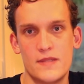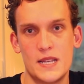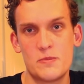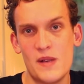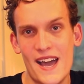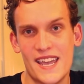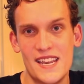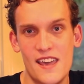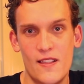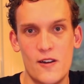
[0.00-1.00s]
It's black
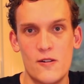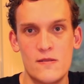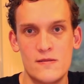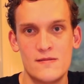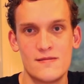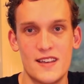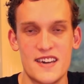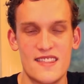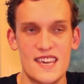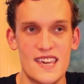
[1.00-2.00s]
and yellow,
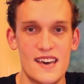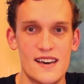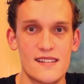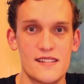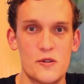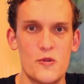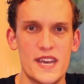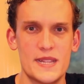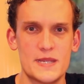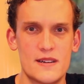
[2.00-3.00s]
like the Lil
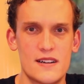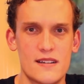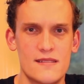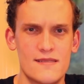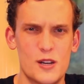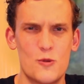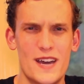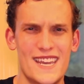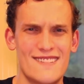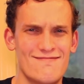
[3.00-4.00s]
Wayne song, Lil
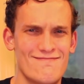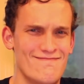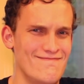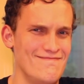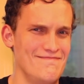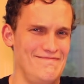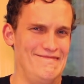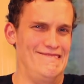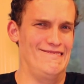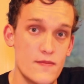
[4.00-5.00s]
Wayne.
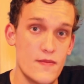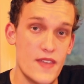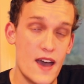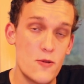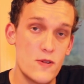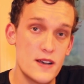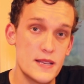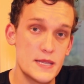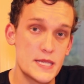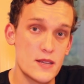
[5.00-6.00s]
That
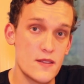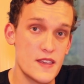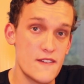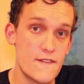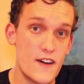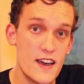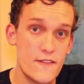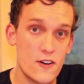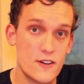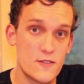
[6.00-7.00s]
was the
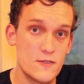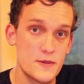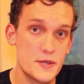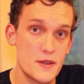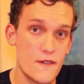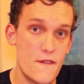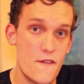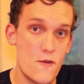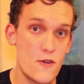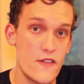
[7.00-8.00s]
5 articles
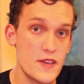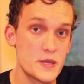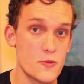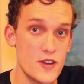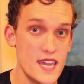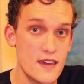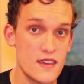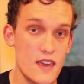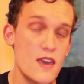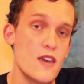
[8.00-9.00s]
for this
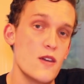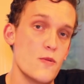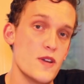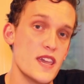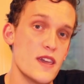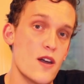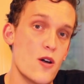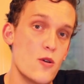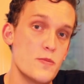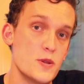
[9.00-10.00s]
week. We
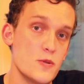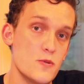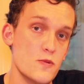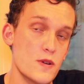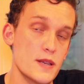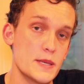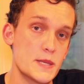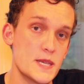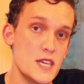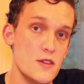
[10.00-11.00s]
hope to
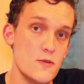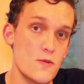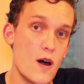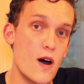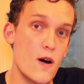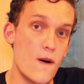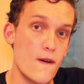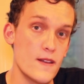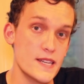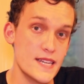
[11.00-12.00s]
see you
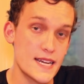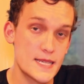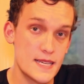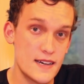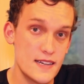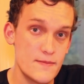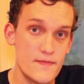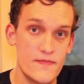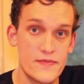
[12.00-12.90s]
all next time.